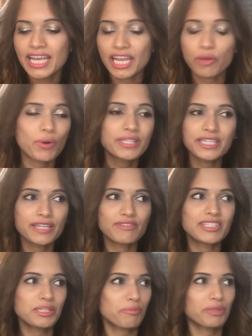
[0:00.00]
It wasn't
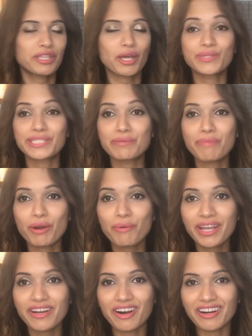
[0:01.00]
even something that was in my
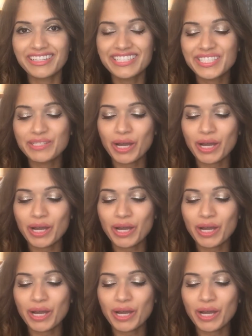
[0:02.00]
radar.